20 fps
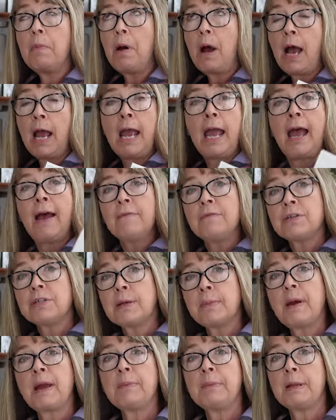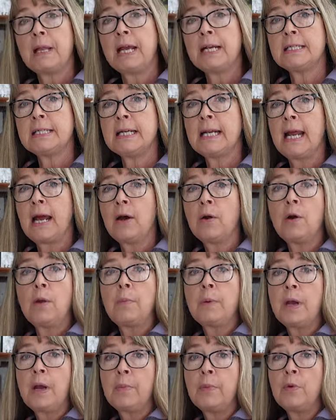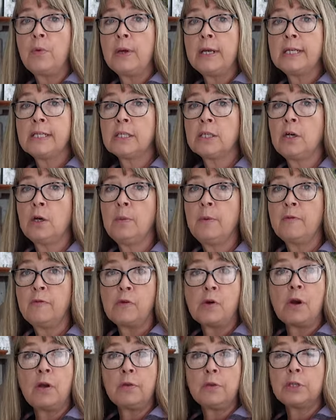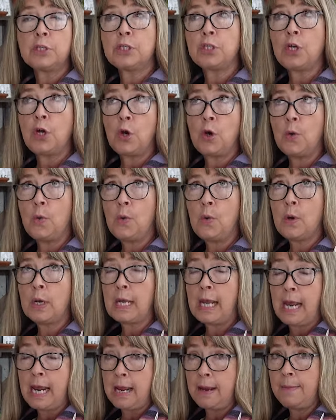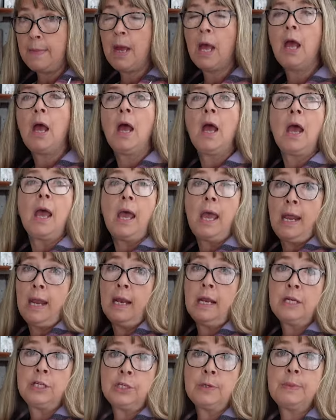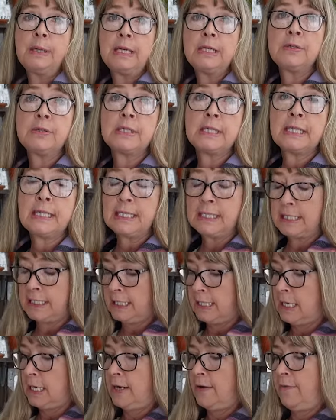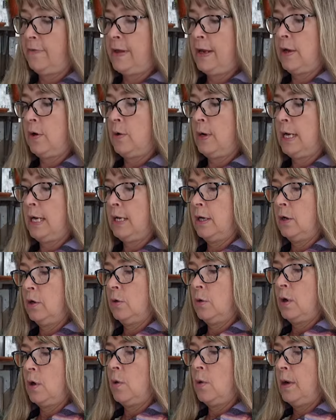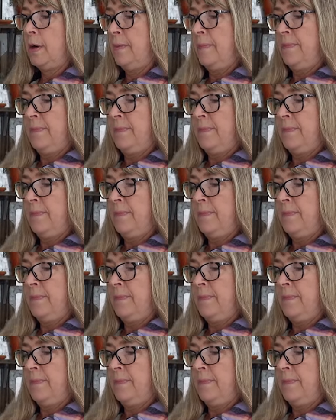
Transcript: I have some I planted out a couple weeks ago before all the snow came, and it should be interesting to see if they go ahead and grow.